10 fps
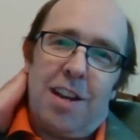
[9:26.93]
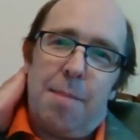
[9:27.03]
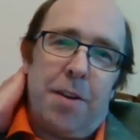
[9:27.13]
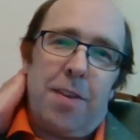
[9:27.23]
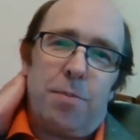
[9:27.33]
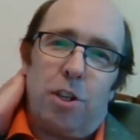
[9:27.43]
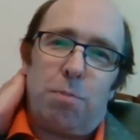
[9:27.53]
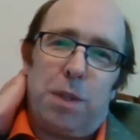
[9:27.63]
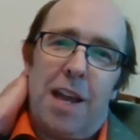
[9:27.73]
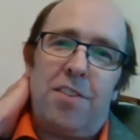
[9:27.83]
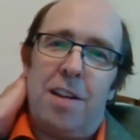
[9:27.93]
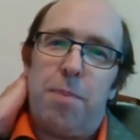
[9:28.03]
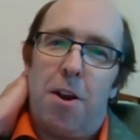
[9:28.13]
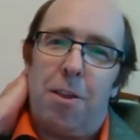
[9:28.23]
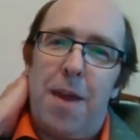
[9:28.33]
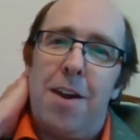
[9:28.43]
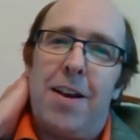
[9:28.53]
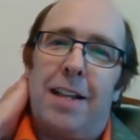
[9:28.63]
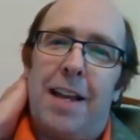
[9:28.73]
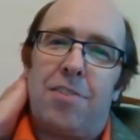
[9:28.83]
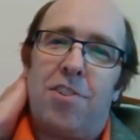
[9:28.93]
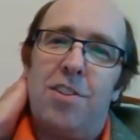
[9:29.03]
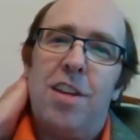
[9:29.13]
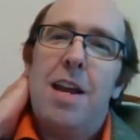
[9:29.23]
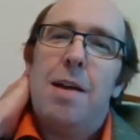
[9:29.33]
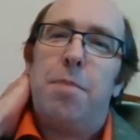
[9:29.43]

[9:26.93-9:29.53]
a number of them took place in parliamentary elections